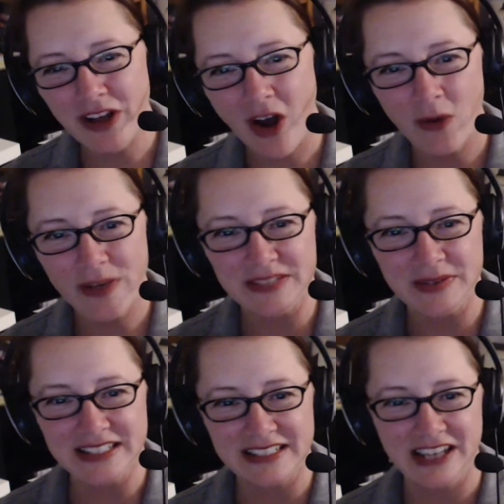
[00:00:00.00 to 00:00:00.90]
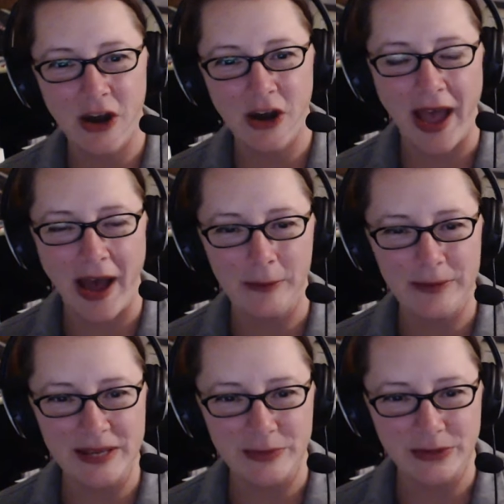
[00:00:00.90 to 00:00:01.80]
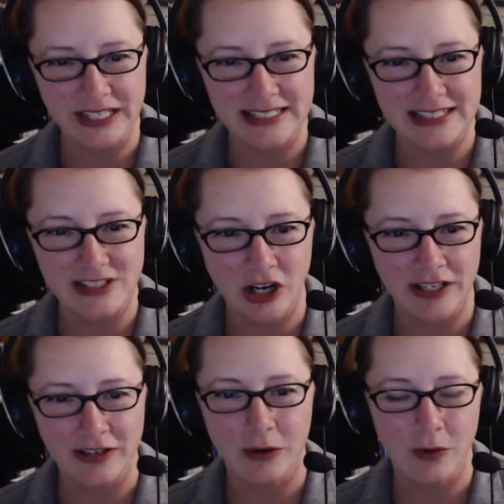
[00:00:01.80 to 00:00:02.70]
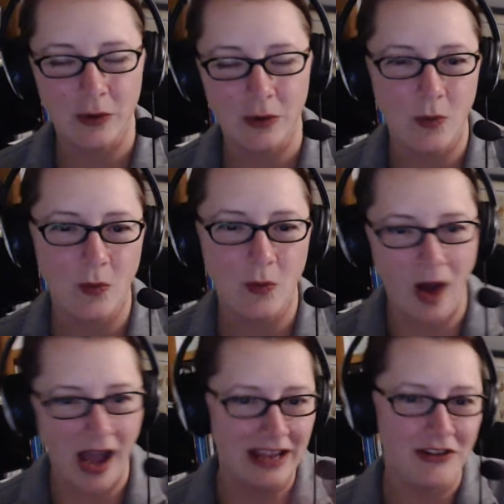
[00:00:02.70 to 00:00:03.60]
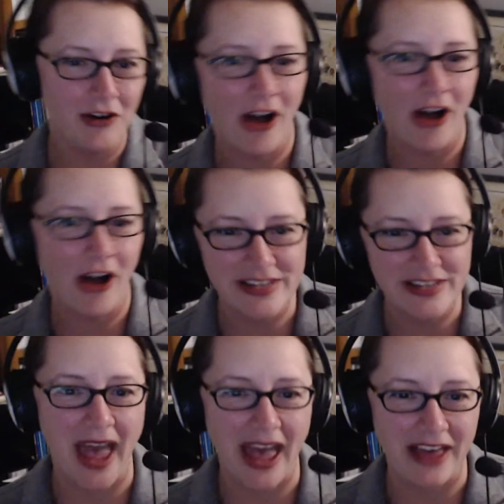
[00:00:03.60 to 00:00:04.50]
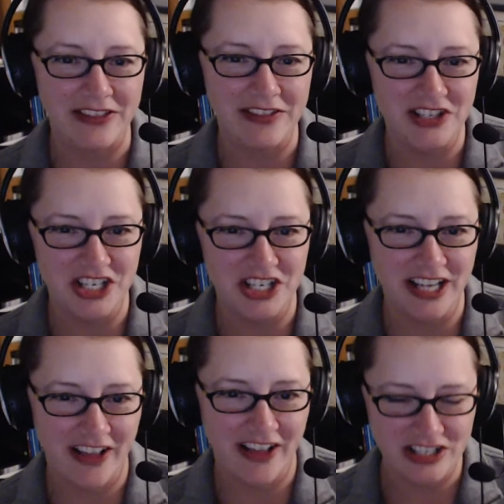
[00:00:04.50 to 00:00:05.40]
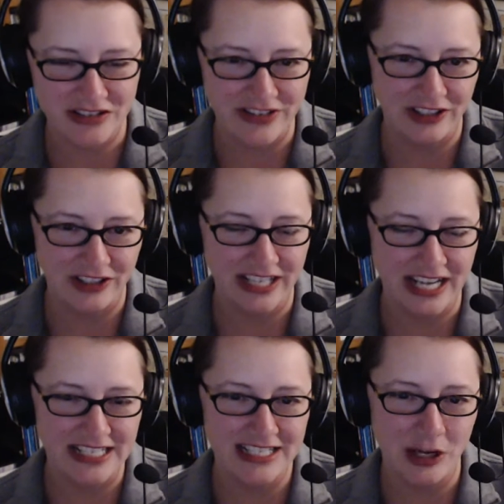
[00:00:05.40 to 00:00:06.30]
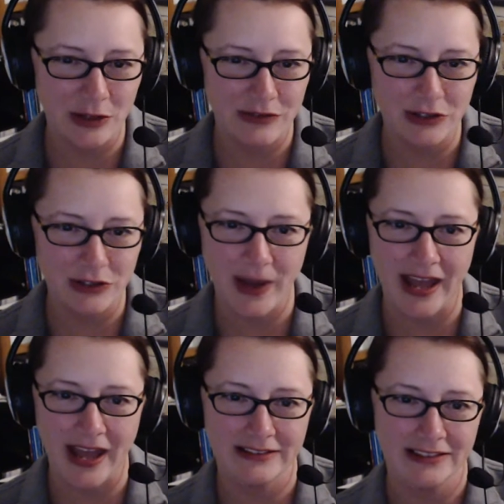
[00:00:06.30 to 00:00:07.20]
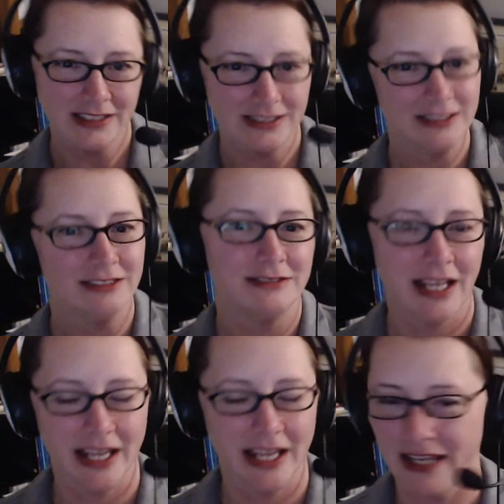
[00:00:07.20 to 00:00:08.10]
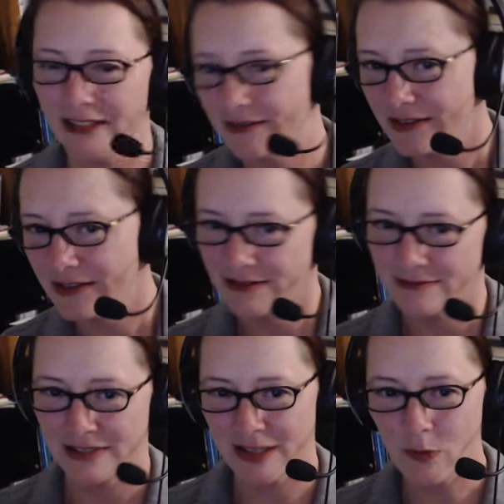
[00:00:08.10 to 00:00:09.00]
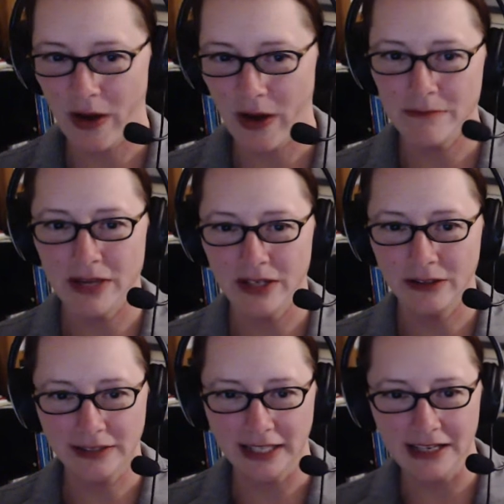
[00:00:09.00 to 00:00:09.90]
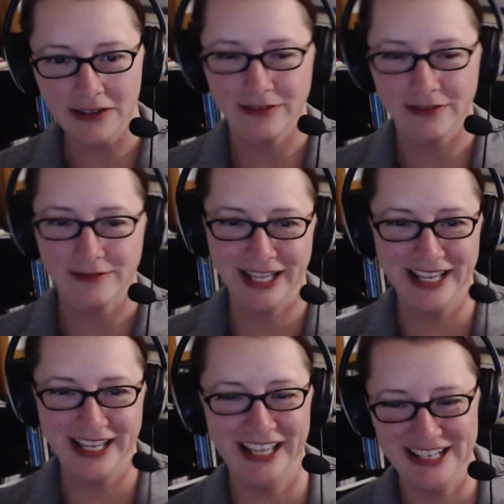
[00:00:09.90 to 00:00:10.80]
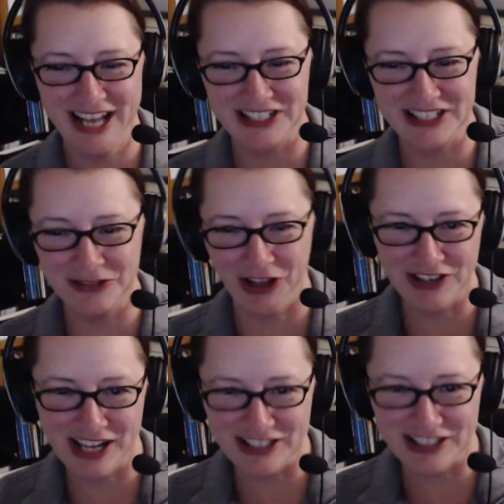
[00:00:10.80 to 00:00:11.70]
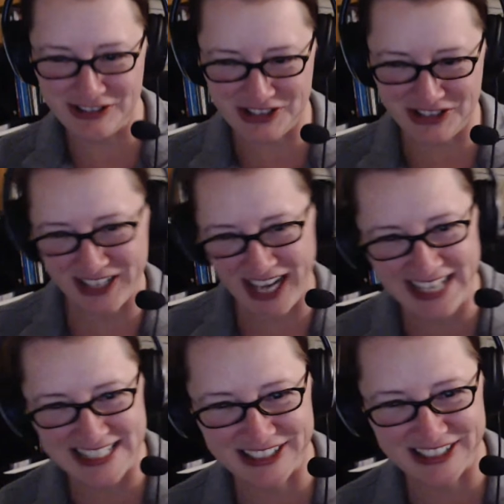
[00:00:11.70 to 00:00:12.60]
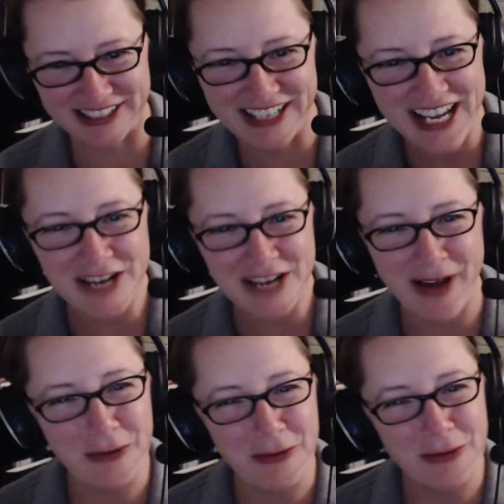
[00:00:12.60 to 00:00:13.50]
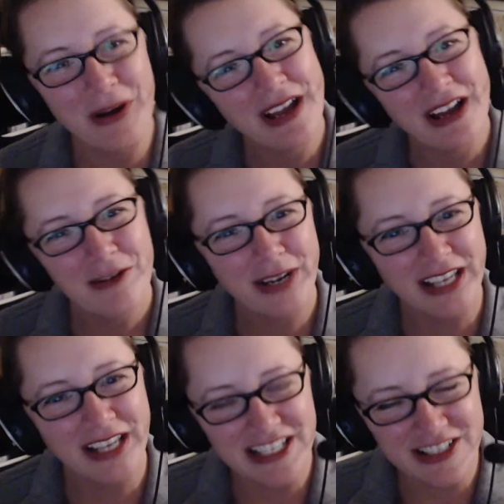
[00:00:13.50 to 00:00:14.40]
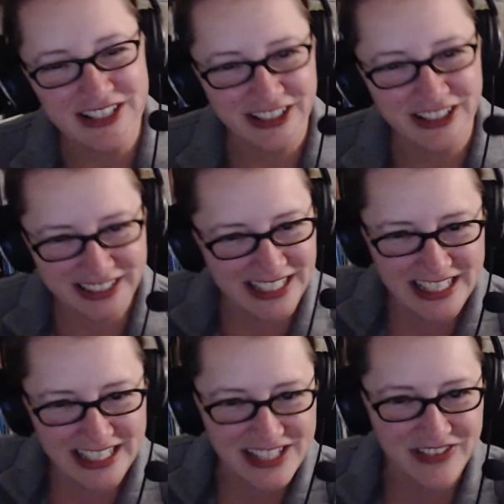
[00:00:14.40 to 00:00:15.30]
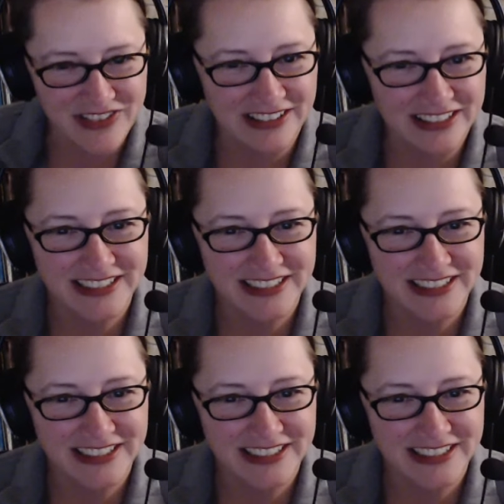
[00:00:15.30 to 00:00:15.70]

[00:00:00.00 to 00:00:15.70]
always wants to know how people get started or why they're on this path in the genealogy field. And I didn't know if you had a somewhat middle length, not too long, not too short answer about what got you started in this field.